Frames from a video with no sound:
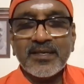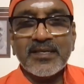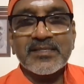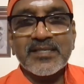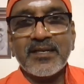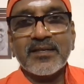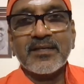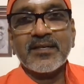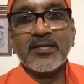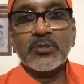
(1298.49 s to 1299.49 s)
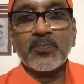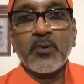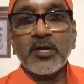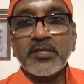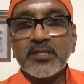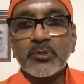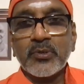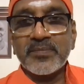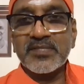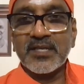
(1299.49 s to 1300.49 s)
He said, pointing to
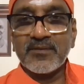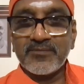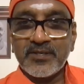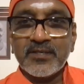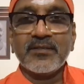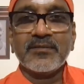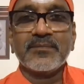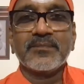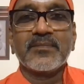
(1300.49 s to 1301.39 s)
himself here,